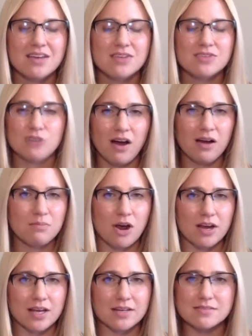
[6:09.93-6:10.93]
strong
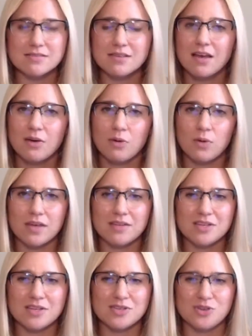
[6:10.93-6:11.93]
markets
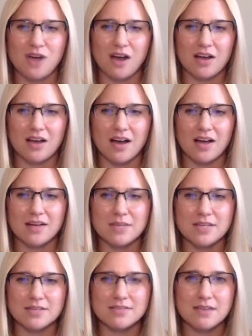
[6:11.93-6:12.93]
with strong
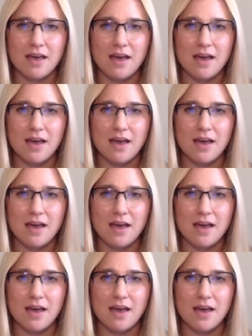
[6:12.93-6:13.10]
economies.